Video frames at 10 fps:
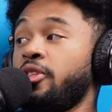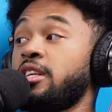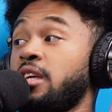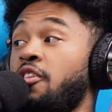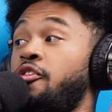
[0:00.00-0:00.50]
think
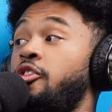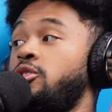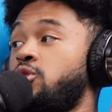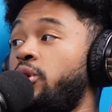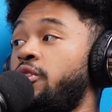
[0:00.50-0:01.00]
it's, it's like a full
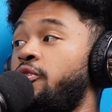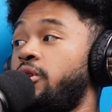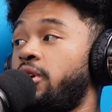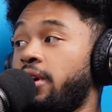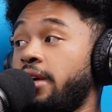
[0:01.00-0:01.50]
night. twenty-four. It's just, a
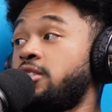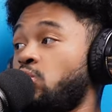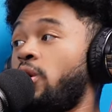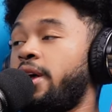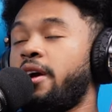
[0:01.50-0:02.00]
night. It's
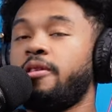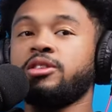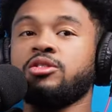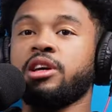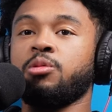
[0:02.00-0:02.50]
just one night, right?
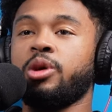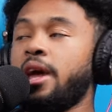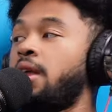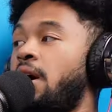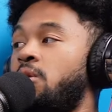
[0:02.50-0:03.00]
So it's like what
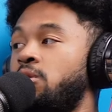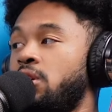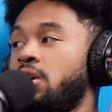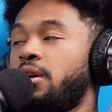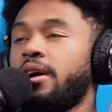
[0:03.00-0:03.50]
eight hours?
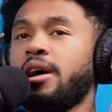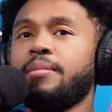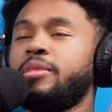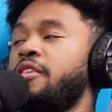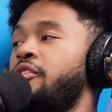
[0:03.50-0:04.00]
Yeah.
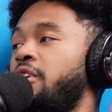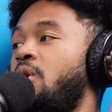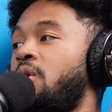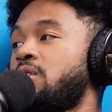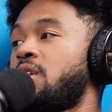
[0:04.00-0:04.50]
I'm definitely
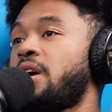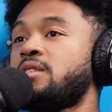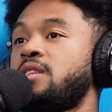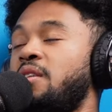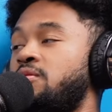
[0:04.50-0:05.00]
going to like
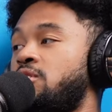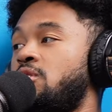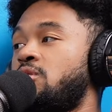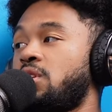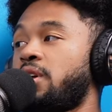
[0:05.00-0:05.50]
South
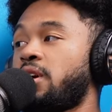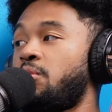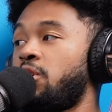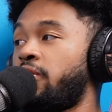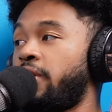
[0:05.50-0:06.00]
Jersey in like a
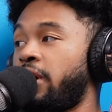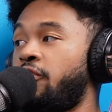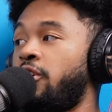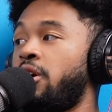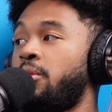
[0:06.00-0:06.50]
middle of like a
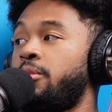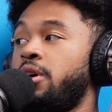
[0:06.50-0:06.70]
farm,